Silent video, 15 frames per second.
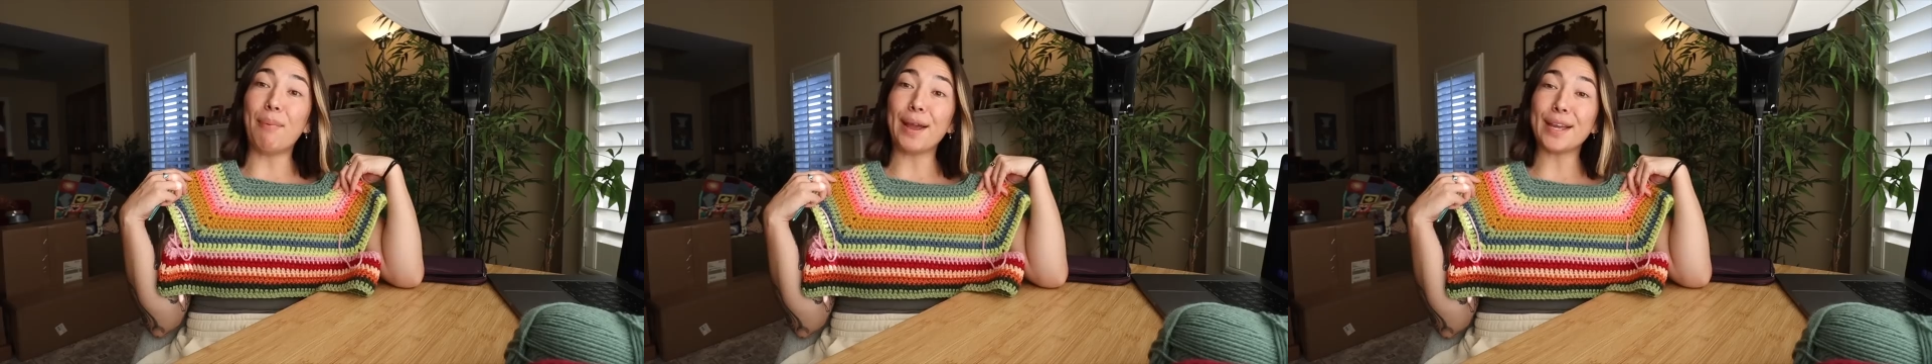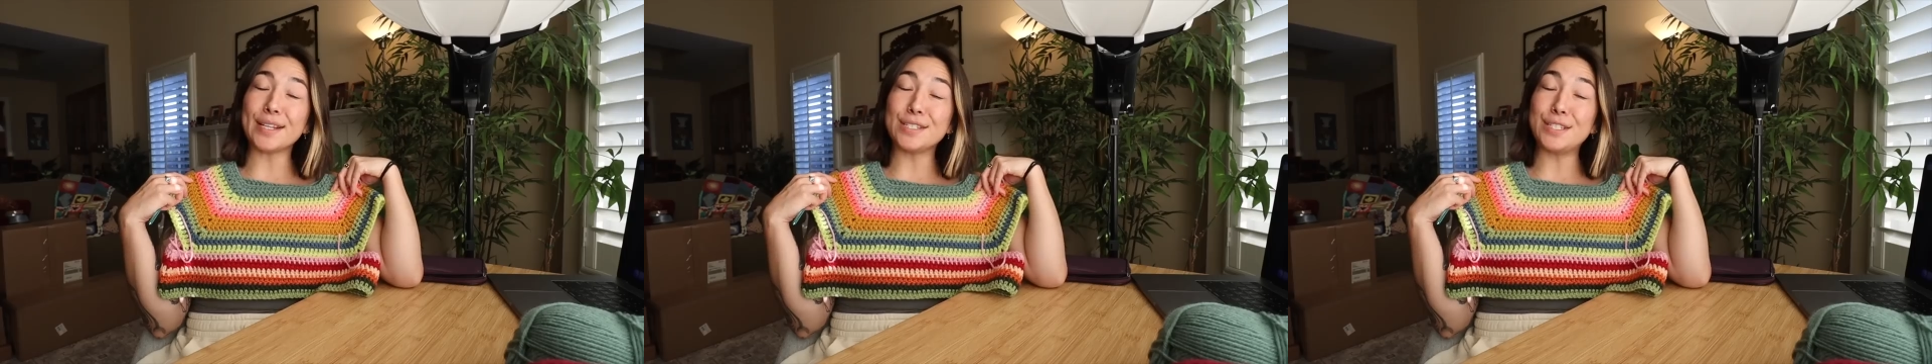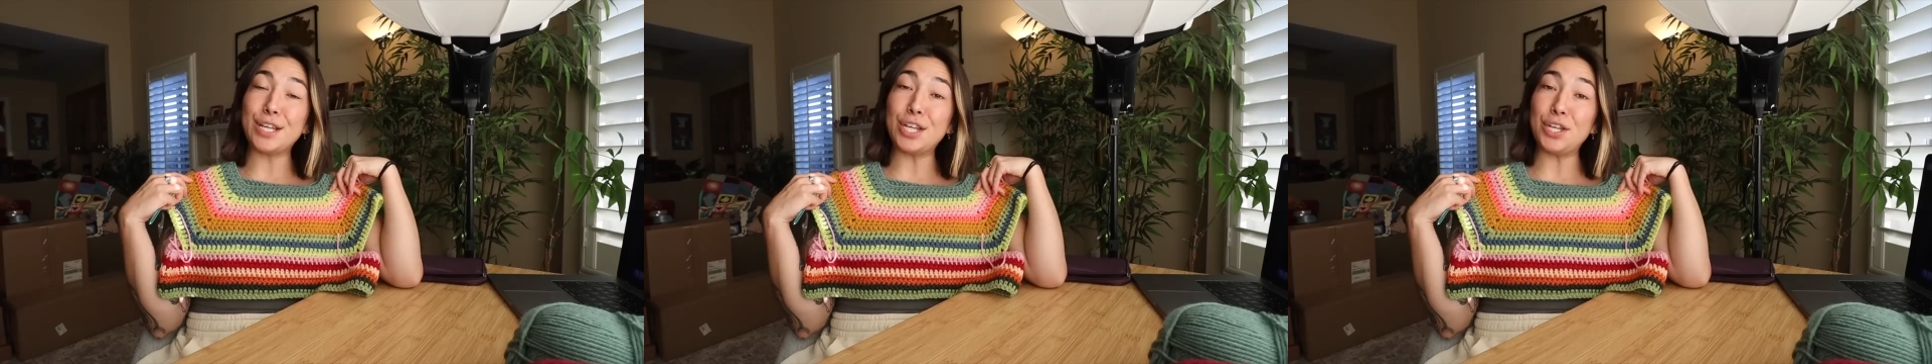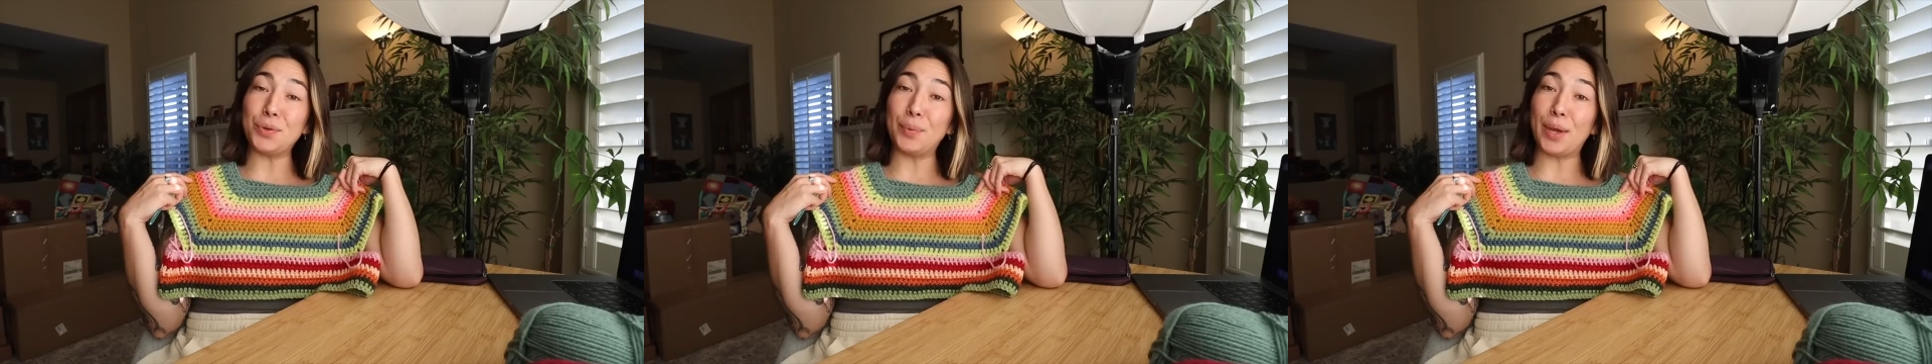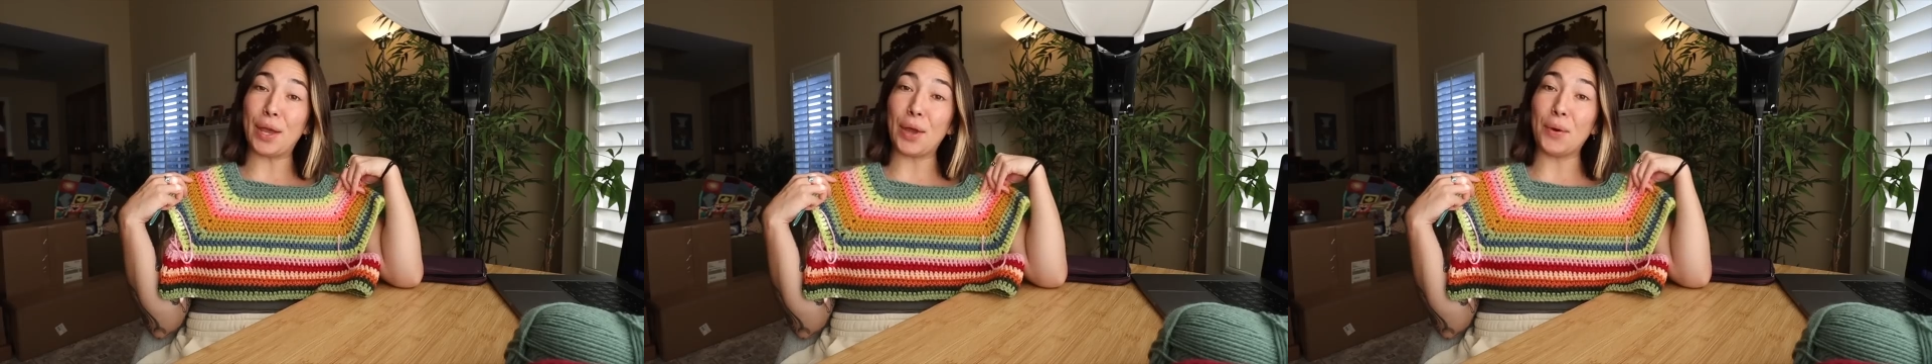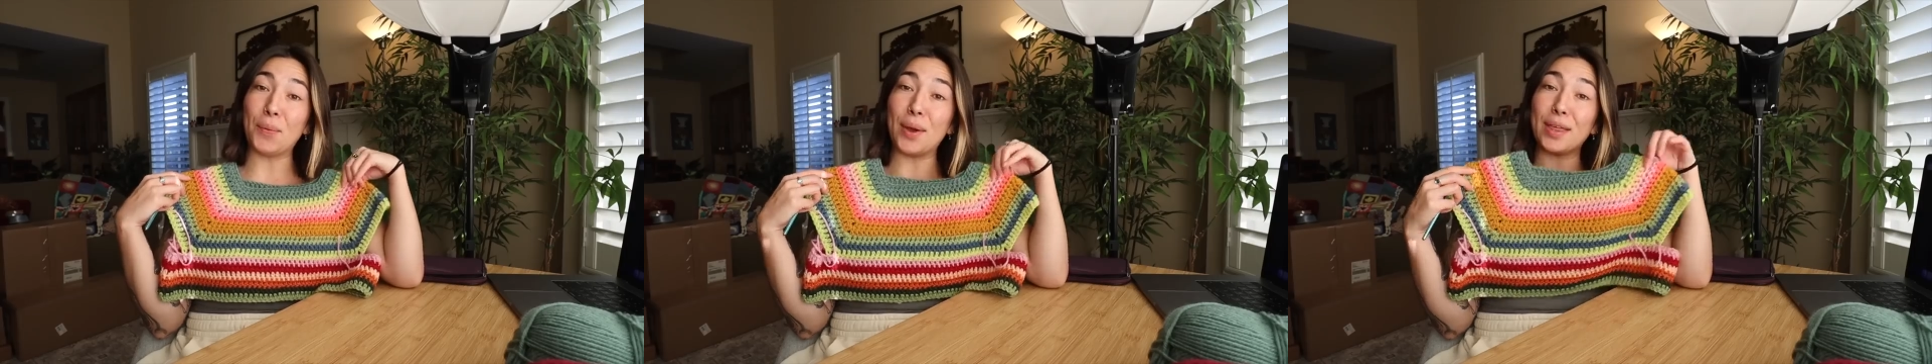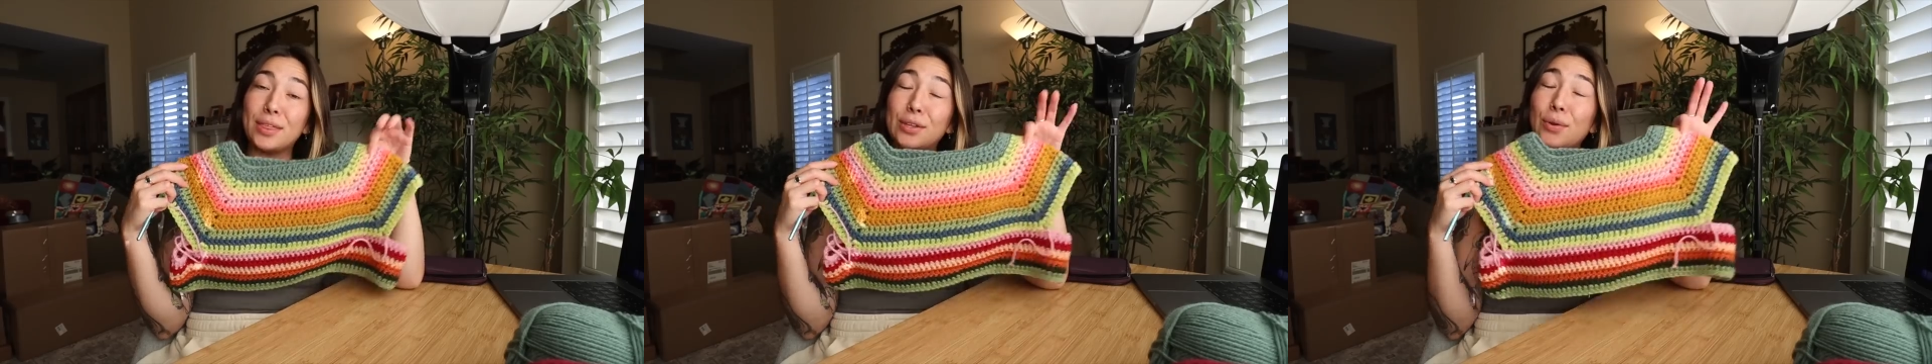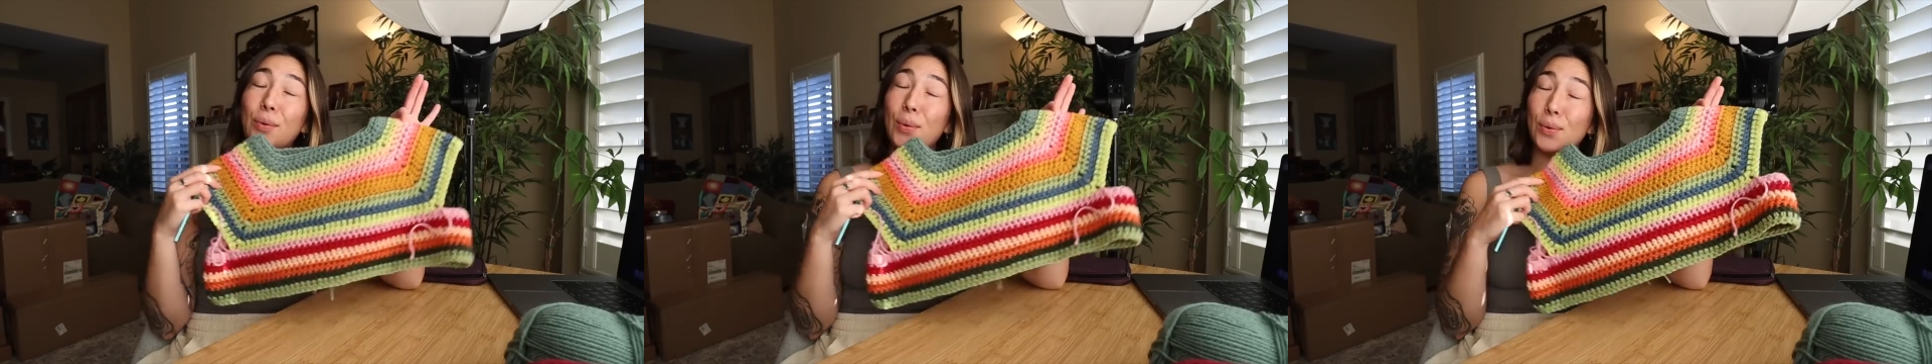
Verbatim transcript: by continuing with an